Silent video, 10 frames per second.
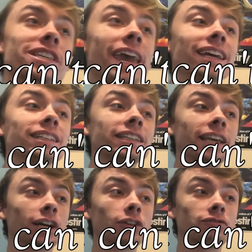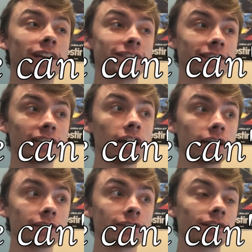can't kick our friends in the
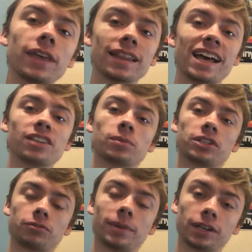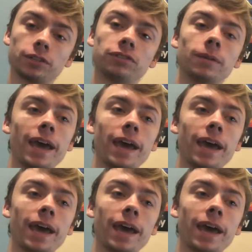nuts. That last one is from my good friend